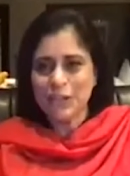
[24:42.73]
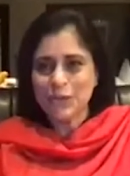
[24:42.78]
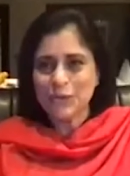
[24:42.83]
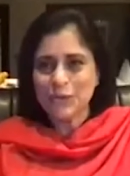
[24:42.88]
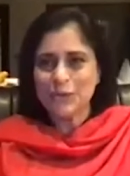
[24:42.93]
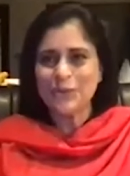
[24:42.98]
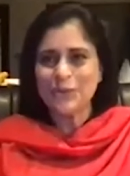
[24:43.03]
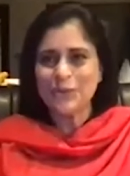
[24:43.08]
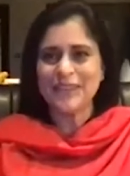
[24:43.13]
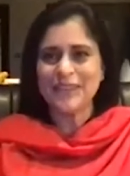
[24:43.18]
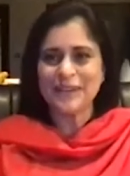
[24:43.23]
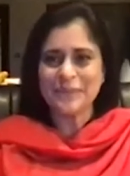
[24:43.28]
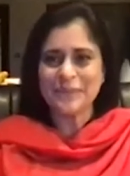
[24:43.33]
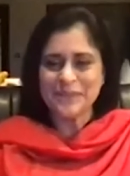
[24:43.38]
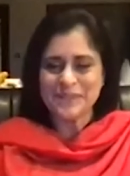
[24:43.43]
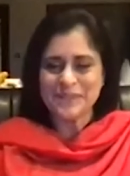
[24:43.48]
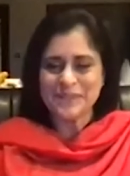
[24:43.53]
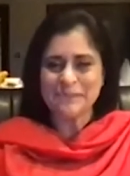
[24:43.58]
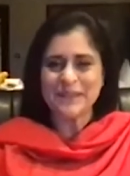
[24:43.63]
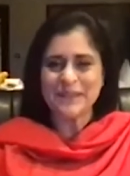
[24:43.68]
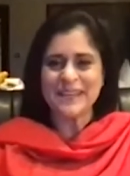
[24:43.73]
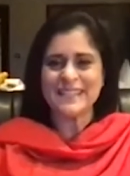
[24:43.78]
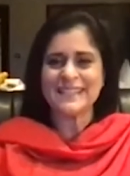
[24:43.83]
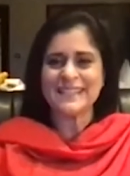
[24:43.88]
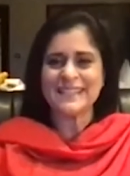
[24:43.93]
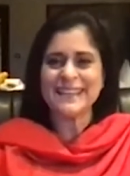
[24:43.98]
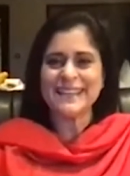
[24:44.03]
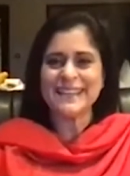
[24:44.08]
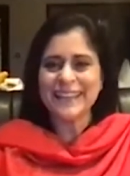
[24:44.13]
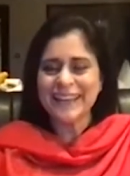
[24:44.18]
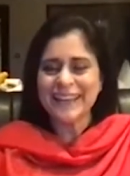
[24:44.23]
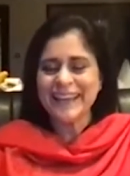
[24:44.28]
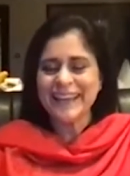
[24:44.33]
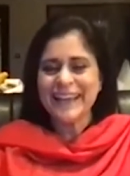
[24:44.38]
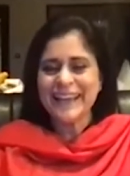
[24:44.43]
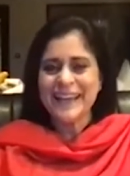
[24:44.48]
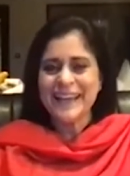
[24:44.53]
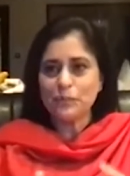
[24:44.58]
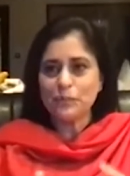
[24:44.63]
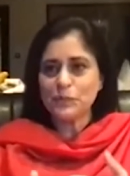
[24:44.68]
you. That was amazing.
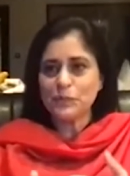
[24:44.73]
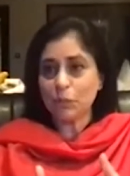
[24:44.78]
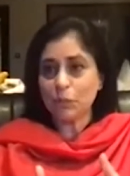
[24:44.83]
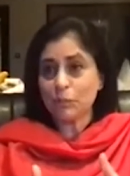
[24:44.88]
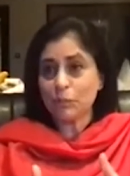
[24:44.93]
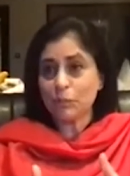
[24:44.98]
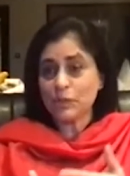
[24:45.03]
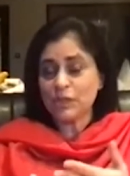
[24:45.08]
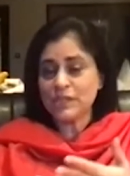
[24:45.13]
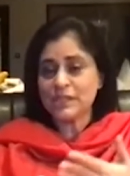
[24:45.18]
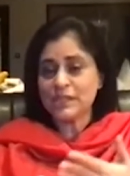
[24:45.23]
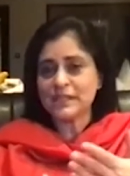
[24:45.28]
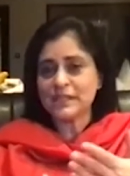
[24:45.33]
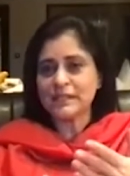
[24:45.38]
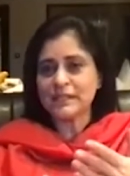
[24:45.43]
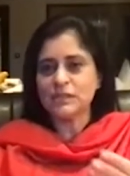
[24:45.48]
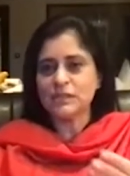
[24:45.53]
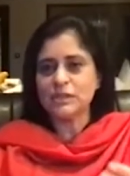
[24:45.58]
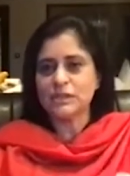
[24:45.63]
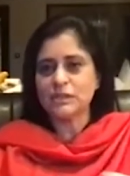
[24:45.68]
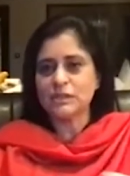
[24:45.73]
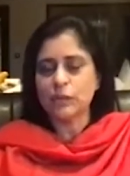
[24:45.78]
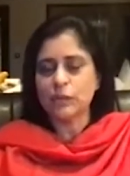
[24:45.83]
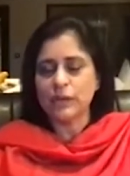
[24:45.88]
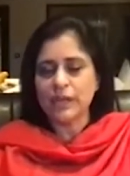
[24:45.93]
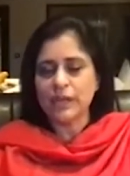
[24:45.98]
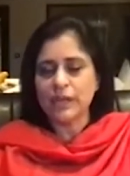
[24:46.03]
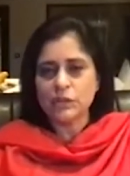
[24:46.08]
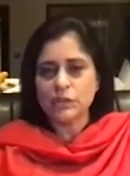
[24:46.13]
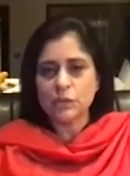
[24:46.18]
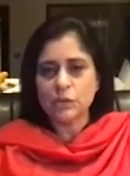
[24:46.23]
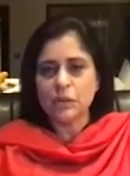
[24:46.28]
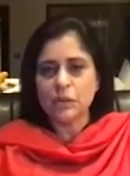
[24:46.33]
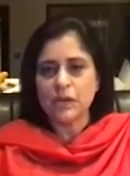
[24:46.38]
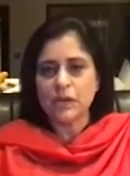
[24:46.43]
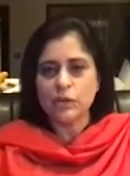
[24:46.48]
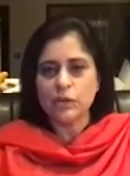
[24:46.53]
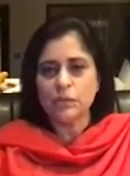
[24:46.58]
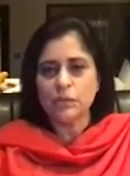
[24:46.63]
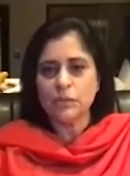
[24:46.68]
So just just going to what
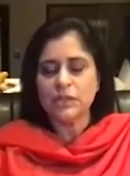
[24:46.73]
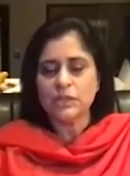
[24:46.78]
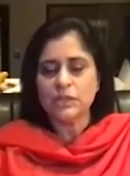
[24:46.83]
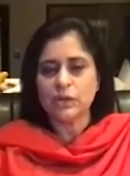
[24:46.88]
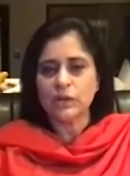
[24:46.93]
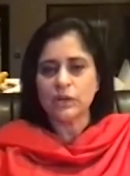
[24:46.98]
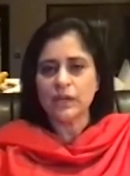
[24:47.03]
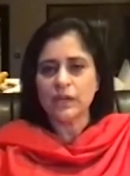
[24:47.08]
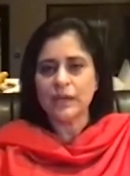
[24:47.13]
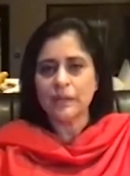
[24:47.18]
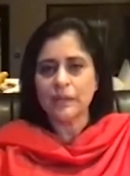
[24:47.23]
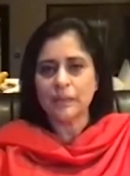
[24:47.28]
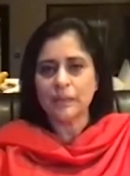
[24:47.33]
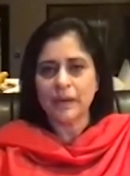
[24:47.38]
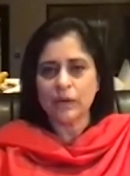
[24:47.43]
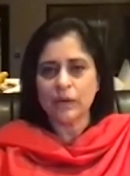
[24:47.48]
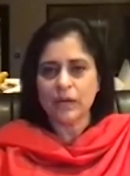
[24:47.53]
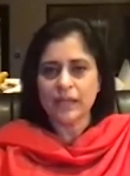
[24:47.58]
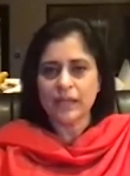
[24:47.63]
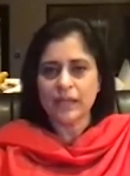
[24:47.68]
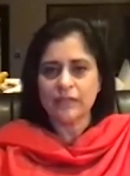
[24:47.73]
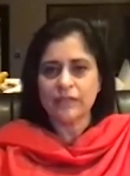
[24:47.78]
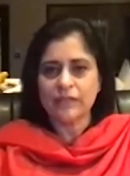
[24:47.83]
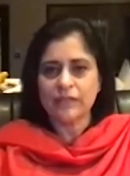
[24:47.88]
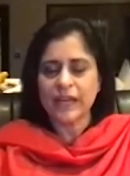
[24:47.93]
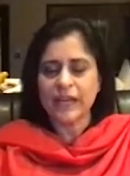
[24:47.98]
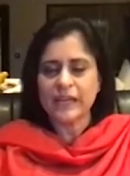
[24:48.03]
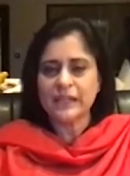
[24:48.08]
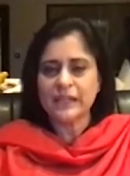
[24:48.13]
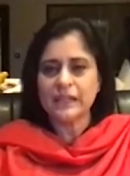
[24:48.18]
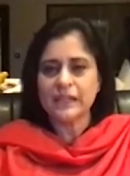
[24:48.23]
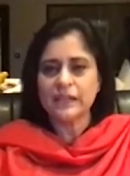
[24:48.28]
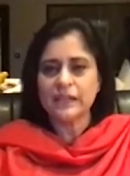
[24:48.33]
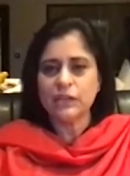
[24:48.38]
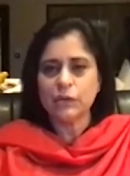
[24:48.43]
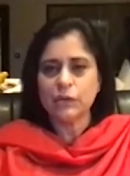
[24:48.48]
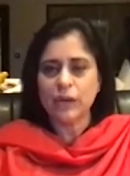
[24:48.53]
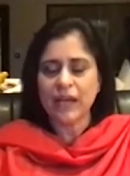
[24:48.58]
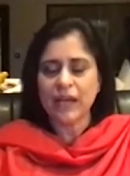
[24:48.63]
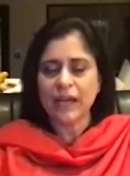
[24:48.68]
you were talking about and the fact that
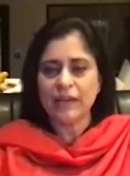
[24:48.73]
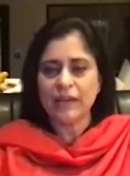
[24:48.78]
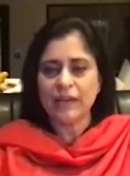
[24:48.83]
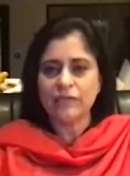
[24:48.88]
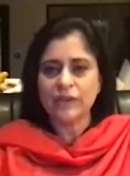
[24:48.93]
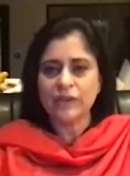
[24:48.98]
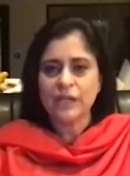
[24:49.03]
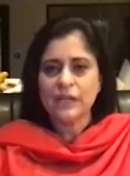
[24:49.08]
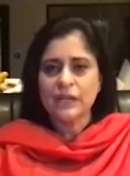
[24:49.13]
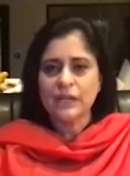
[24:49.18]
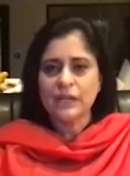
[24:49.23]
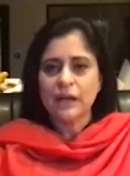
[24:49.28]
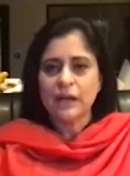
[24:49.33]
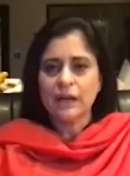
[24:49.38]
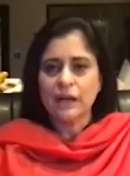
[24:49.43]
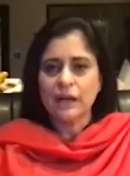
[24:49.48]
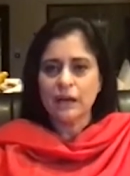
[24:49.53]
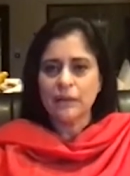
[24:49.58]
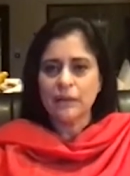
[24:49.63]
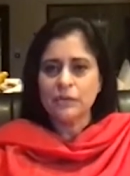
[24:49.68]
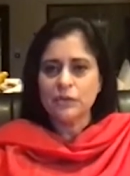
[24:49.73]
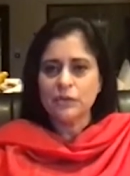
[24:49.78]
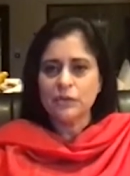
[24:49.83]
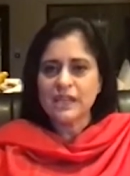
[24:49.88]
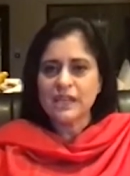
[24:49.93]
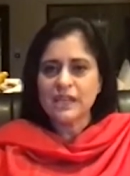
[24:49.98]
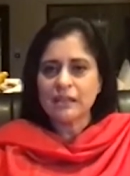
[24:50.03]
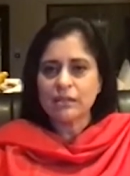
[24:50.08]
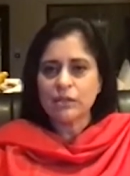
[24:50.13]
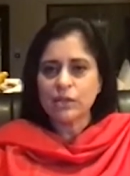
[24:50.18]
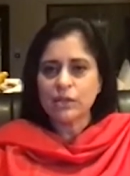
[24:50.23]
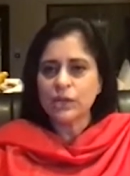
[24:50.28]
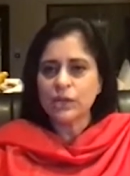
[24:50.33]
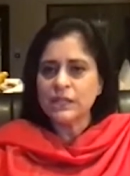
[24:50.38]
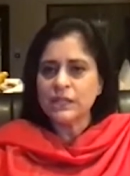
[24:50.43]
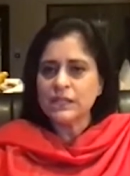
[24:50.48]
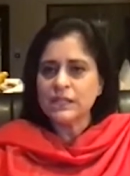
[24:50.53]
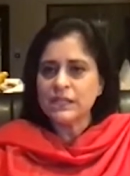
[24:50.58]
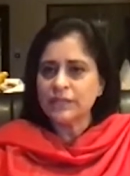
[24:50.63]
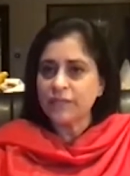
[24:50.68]
you have um, you said
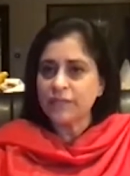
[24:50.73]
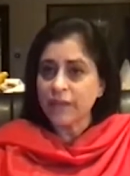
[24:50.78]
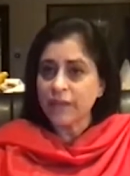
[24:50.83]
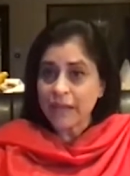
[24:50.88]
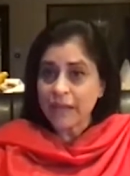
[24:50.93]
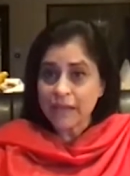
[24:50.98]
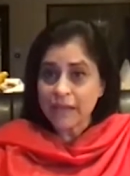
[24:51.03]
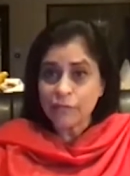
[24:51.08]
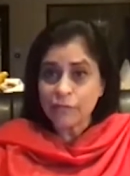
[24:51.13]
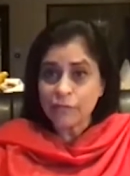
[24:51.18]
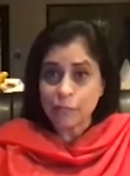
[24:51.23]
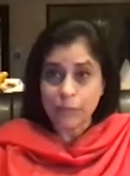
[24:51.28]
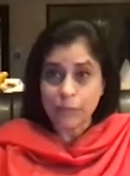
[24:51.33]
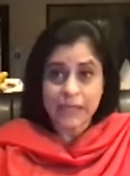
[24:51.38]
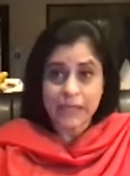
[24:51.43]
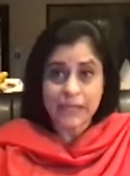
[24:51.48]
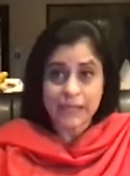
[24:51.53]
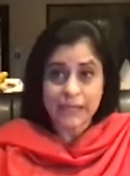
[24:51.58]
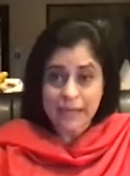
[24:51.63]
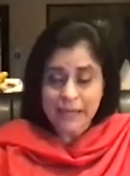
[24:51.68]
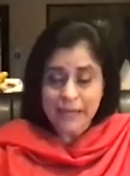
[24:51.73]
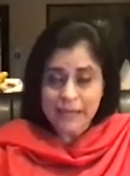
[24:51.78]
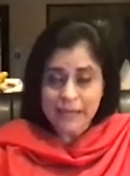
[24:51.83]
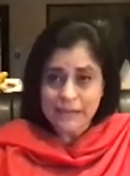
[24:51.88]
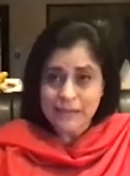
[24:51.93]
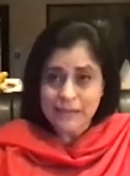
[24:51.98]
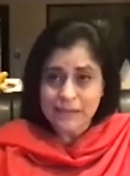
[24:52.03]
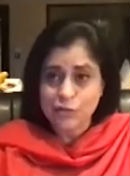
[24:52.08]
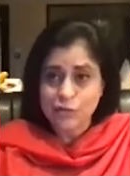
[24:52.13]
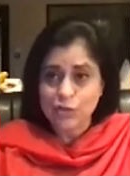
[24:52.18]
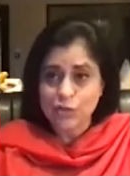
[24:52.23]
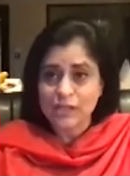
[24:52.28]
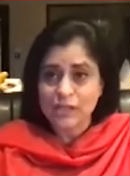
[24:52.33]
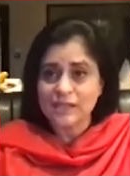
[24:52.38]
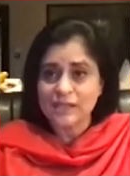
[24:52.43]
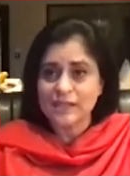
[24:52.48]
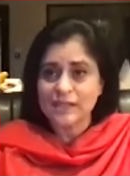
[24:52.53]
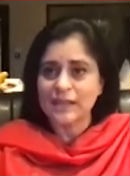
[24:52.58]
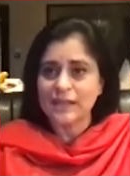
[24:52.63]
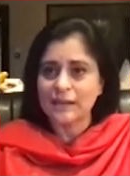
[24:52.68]
35 big cats
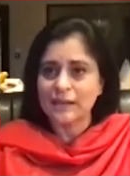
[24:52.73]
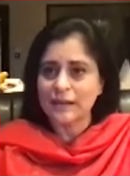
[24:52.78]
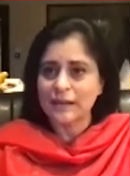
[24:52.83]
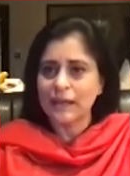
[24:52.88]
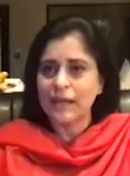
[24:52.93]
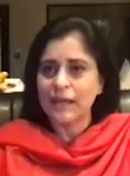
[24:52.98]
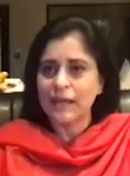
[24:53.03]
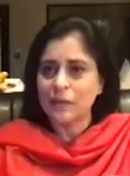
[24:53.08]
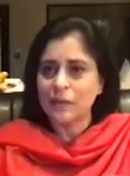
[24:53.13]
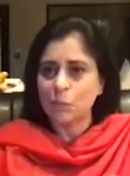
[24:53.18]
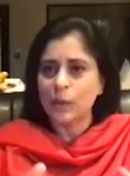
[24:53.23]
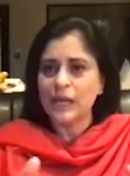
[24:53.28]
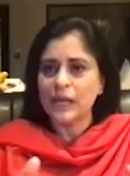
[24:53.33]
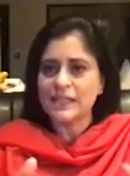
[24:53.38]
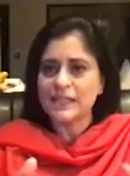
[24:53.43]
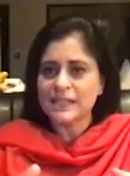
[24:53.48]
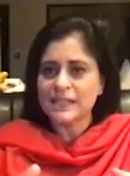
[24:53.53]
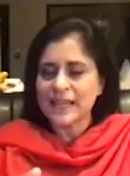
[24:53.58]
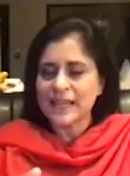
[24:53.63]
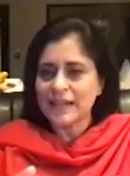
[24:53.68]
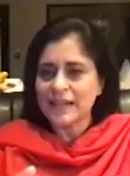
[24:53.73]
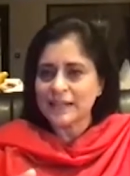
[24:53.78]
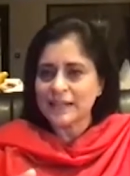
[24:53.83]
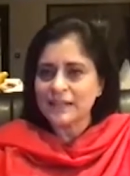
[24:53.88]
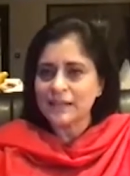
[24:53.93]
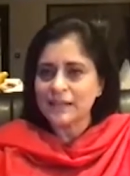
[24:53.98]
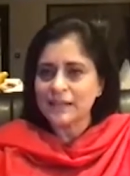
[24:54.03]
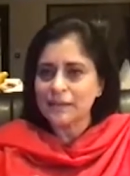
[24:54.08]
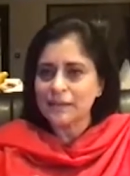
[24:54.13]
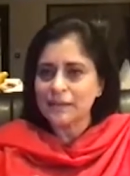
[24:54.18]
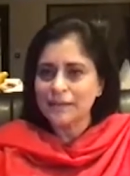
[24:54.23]
just in in one center.